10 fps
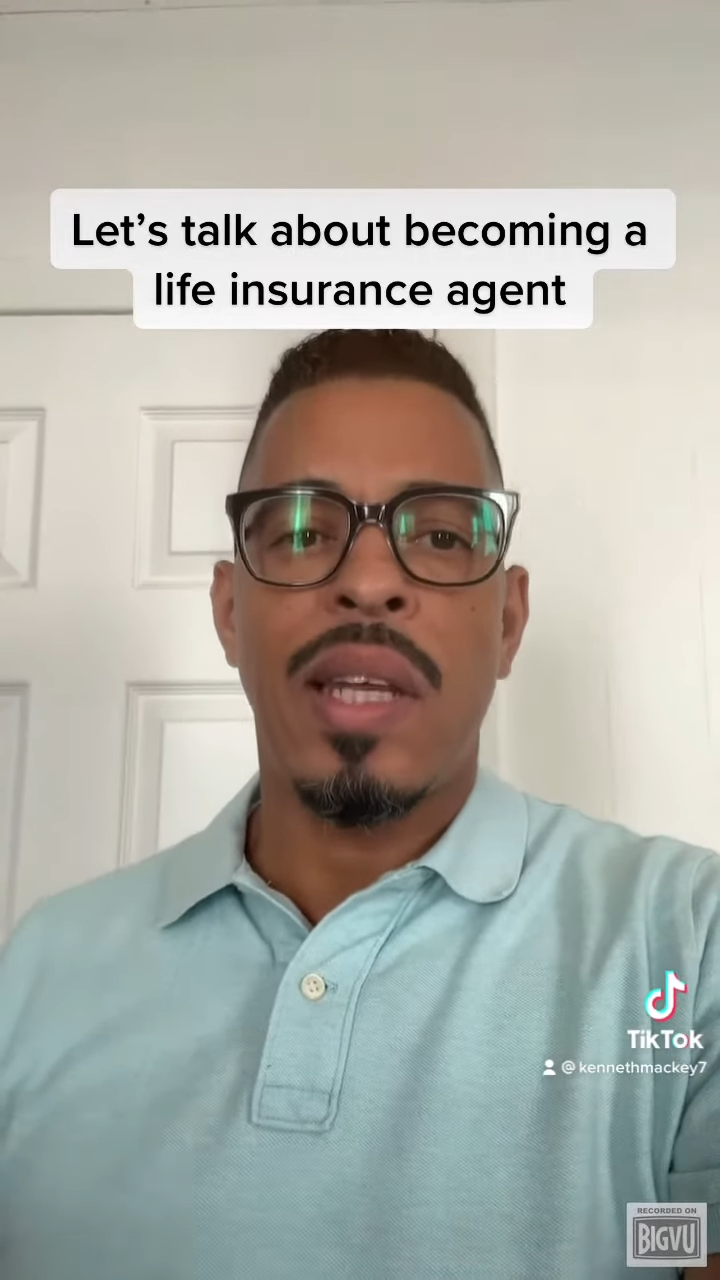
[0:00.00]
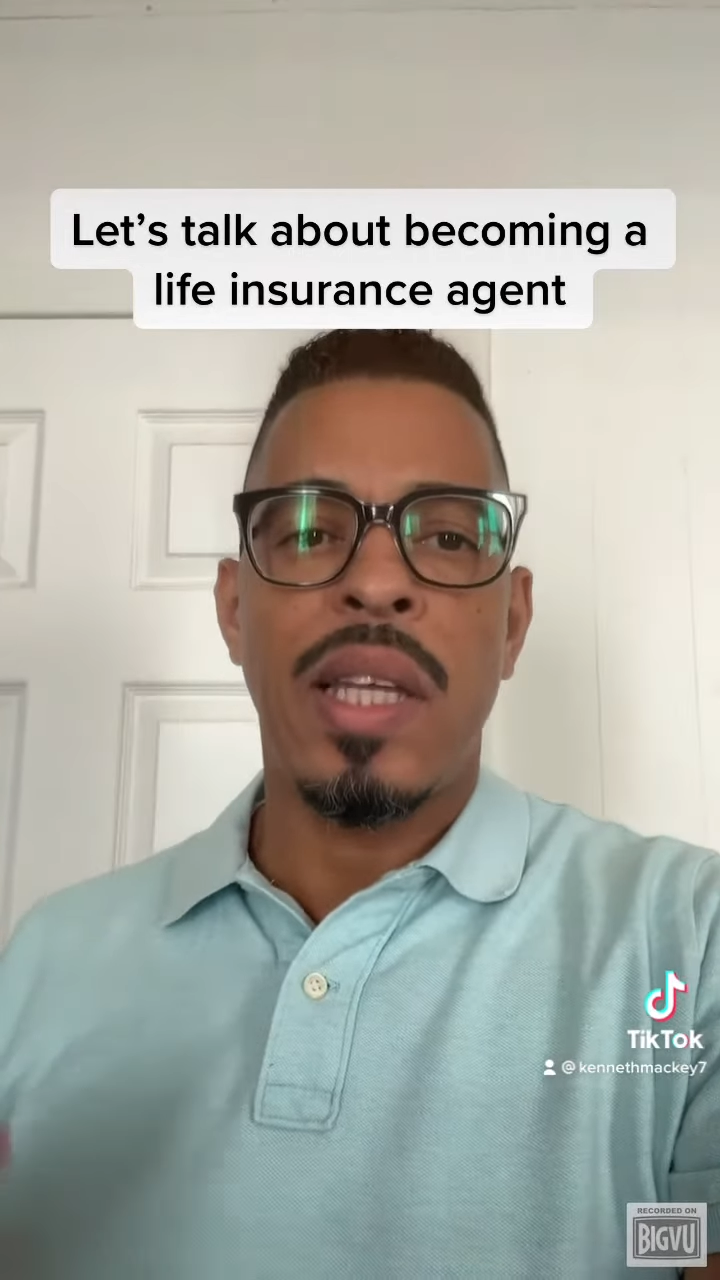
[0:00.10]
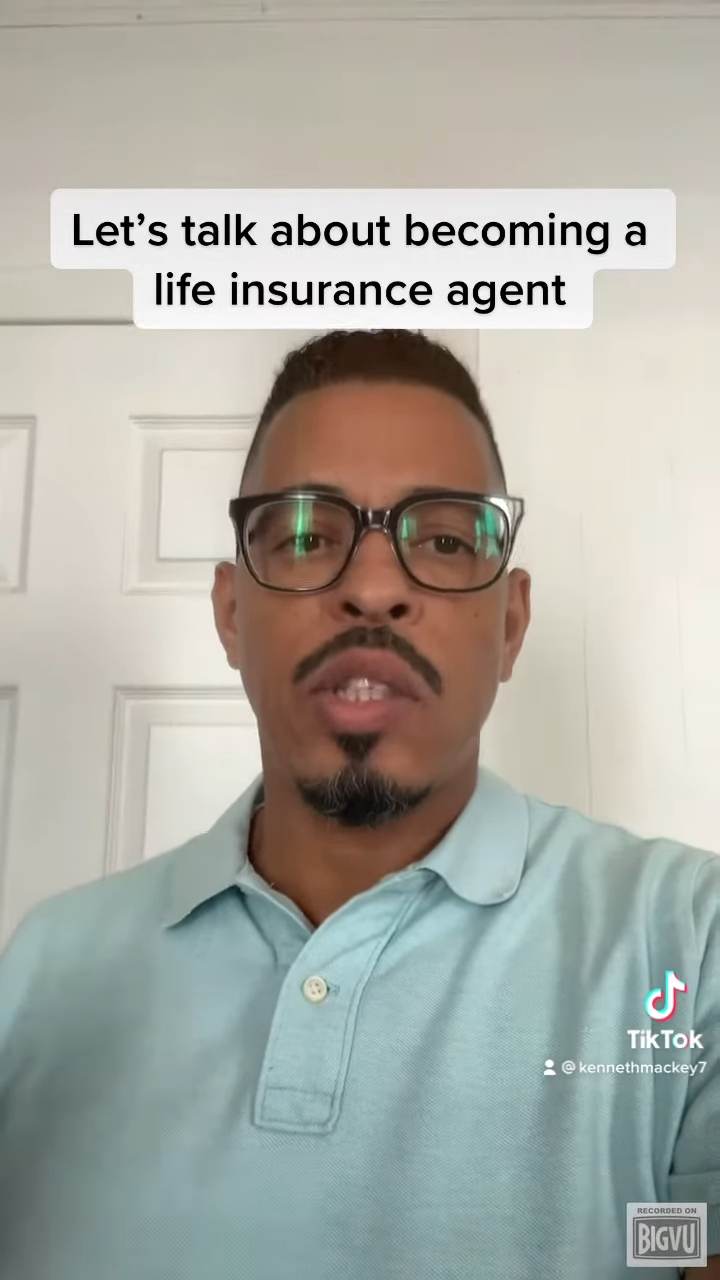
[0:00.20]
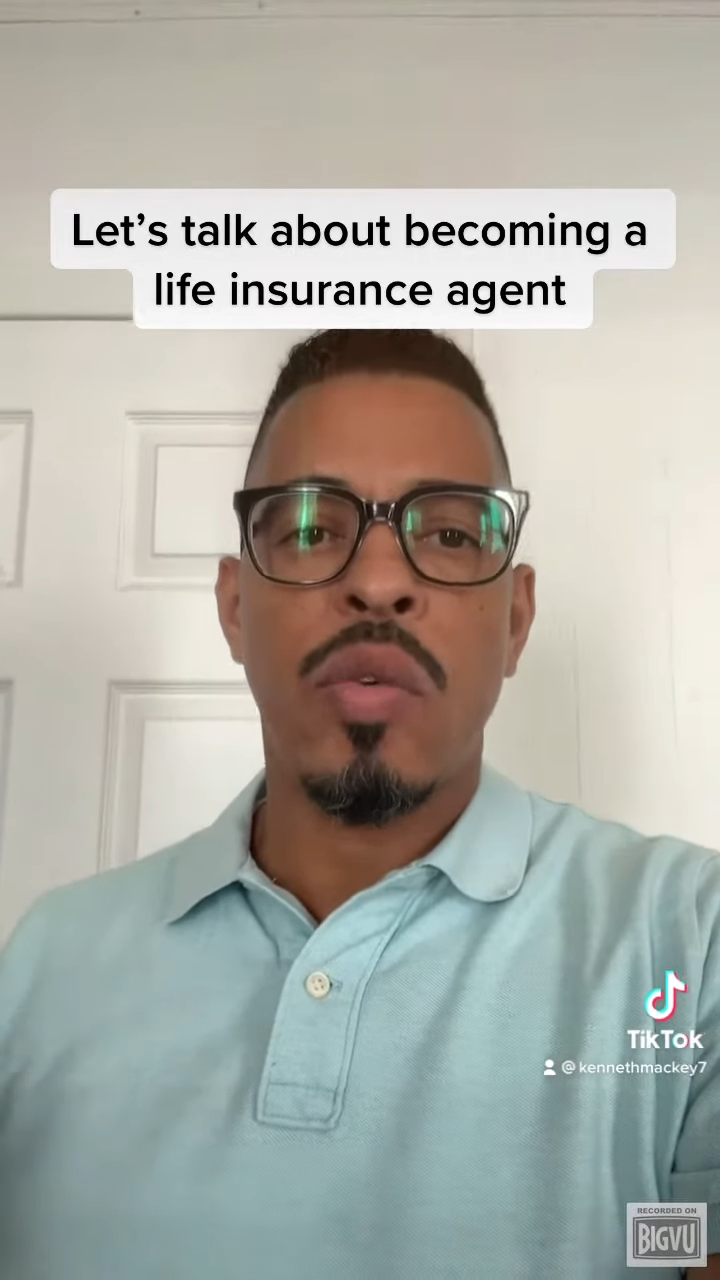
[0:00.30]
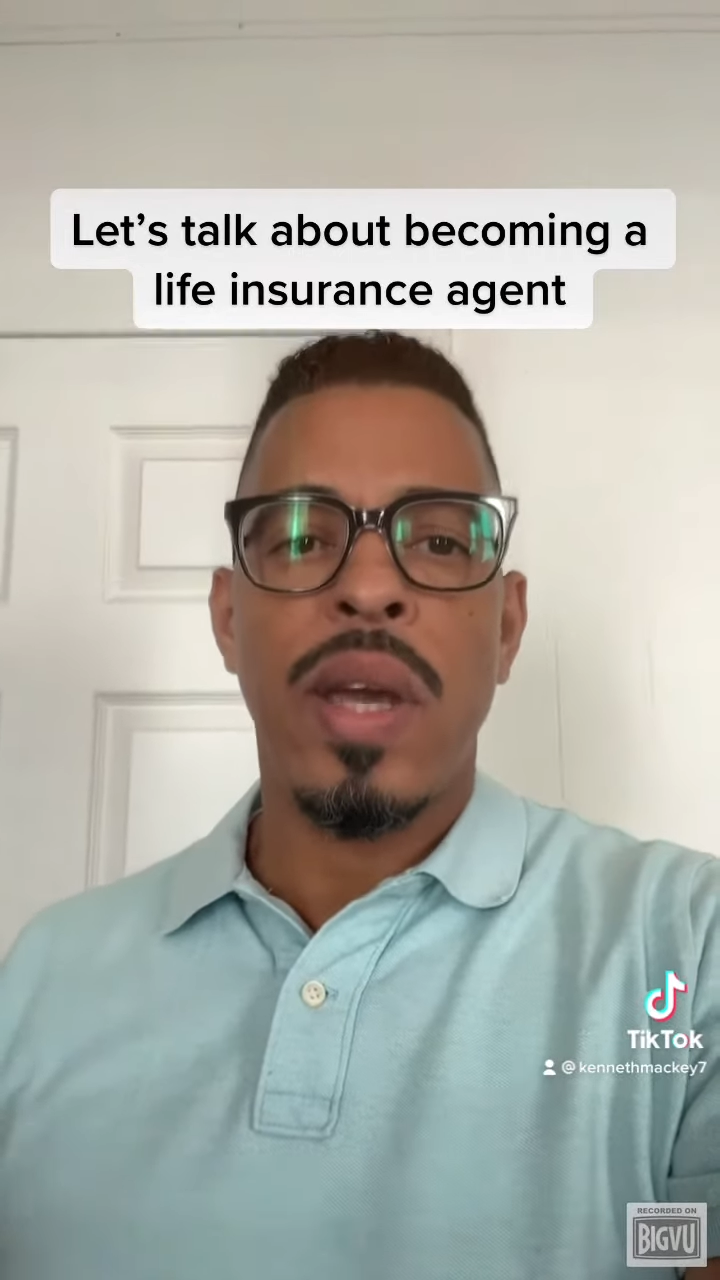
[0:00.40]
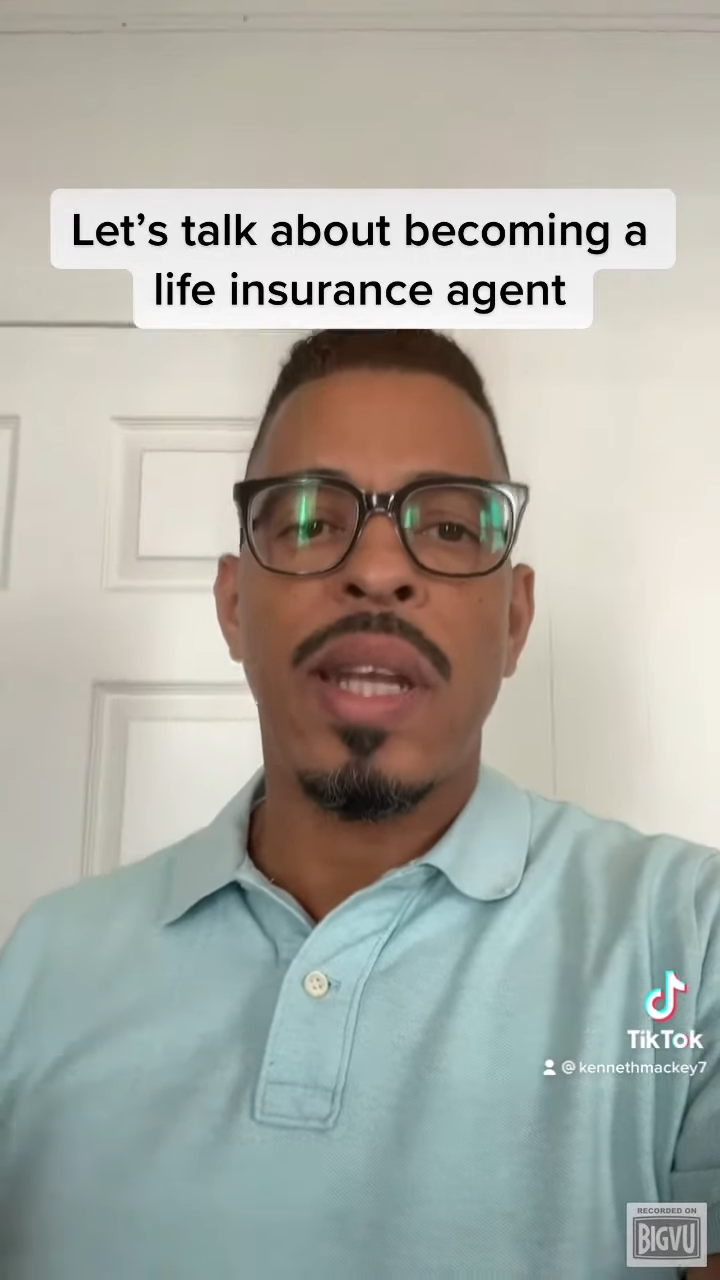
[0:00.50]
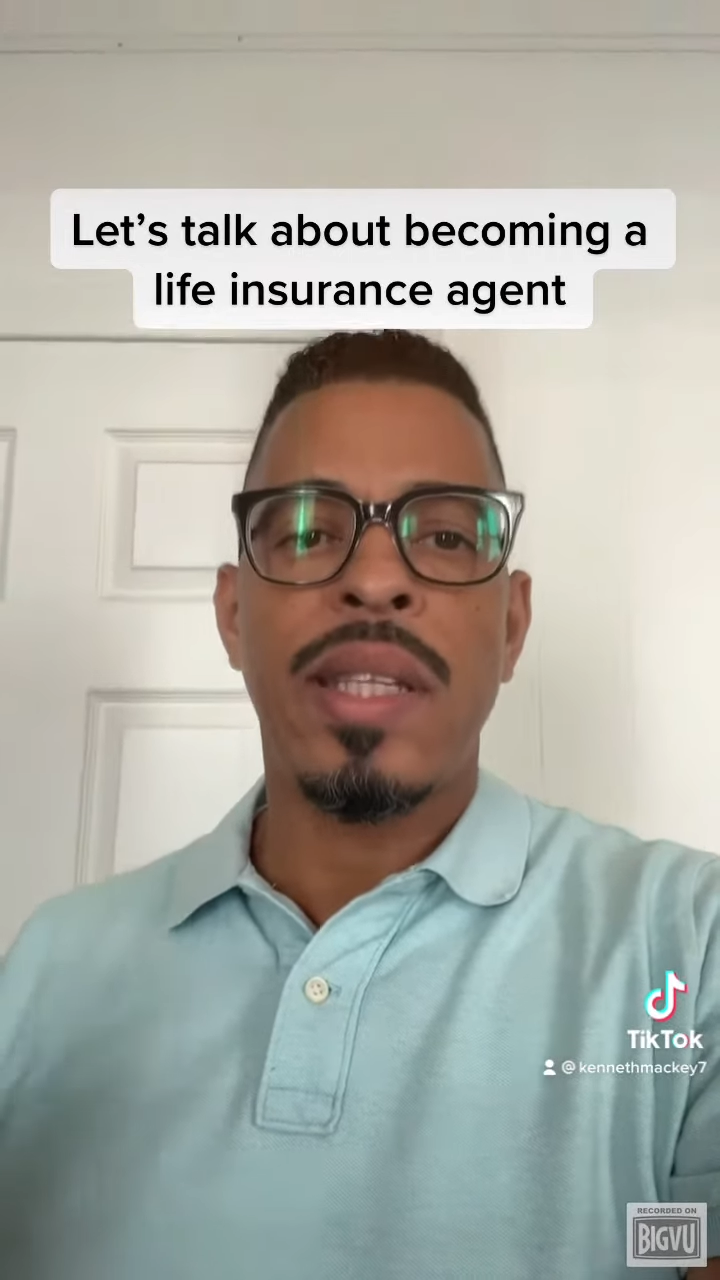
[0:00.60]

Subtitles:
let's create